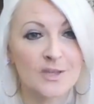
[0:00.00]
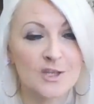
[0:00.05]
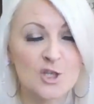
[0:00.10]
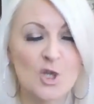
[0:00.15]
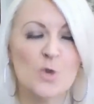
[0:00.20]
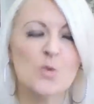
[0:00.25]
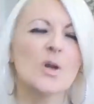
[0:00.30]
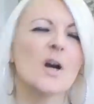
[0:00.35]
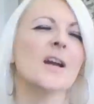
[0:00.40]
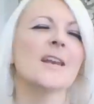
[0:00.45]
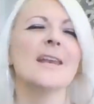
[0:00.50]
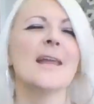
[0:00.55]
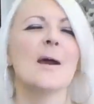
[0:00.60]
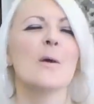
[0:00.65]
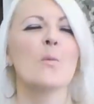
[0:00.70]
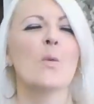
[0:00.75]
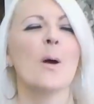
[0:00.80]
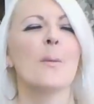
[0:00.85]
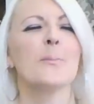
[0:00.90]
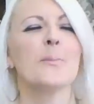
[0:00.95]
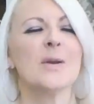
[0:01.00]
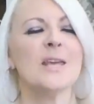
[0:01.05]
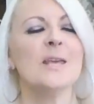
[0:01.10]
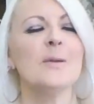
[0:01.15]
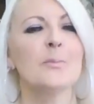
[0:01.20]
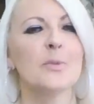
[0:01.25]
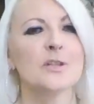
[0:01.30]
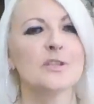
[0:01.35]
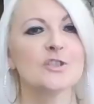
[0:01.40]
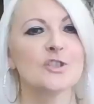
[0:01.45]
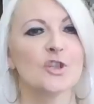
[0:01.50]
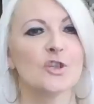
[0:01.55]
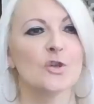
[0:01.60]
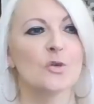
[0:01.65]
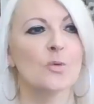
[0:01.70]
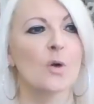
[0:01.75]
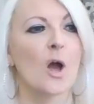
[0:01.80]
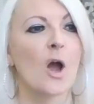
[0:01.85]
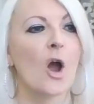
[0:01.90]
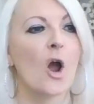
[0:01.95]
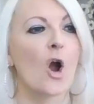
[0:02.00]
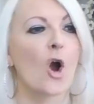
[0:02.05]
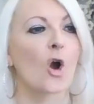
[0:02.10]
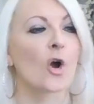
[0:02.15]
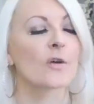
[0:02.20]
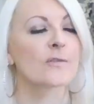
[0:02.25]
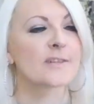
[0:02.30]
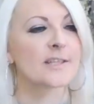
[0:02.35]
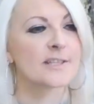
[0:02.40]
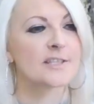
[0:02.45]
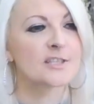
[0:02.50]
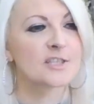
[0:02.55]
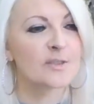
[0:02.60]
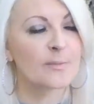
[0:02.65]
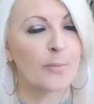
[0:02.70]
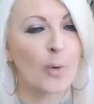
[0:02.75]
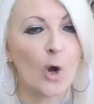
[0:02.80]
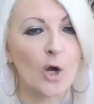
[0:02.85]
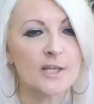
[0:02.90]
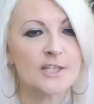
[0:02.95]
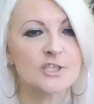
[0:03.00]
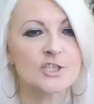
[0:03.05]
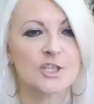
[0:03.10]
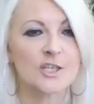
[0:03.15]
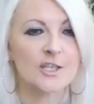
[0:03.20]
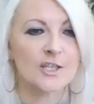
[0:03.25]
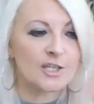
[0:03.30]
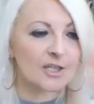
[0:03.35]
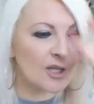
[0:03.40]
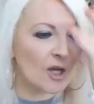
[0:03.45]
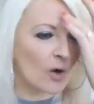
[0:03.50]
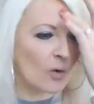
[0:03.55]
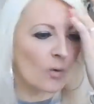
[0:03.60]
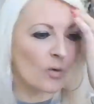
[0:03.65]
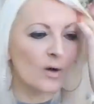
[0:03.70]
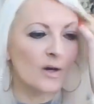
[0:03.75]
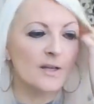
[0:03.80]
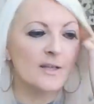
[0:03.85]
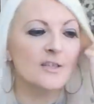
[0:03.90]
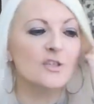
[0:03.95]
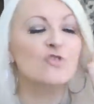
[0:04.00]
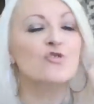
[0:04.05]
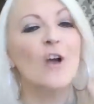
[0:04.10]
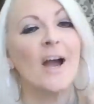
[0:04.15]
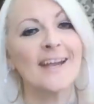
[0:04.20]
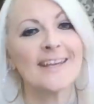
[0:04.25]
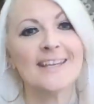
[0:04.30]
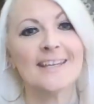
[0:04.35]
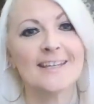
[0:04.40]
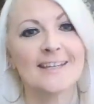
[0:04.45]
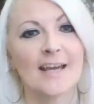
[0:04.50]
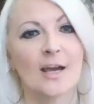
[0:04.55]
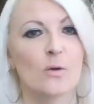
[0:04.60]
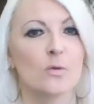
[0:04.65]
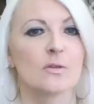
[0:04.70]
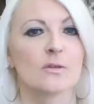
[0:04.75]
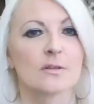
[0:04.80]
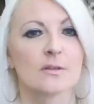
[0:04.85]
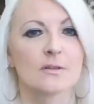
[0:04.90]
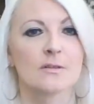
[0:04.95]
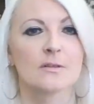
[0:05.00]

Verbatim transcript: Do not let what people do or if they disappoint you, you know, drag you down.